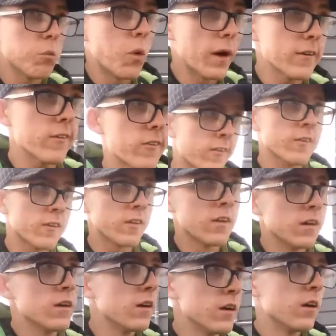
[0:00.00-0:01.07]
once
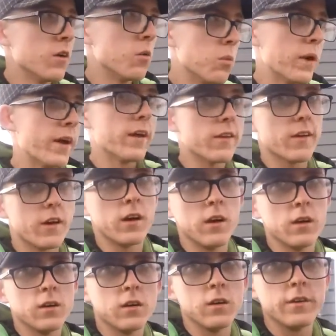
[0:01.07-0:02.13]
with
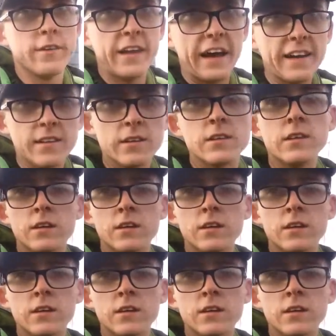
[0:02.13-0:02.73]
Nan.